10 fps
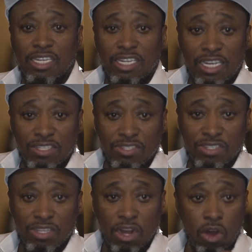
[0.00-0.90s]

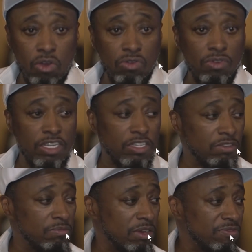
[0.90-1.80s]
unless all the rest of
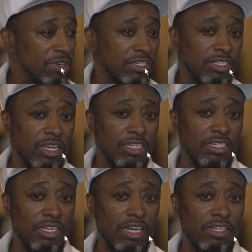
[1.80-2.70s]
you motherfuckers take a
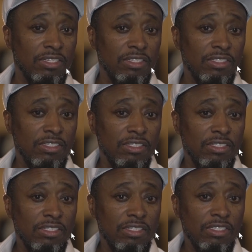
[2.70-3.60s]

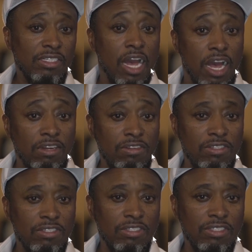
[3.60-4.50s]
shot.
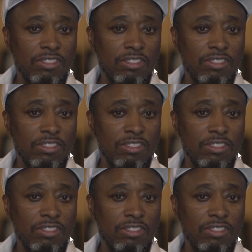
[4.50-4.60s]
Congress.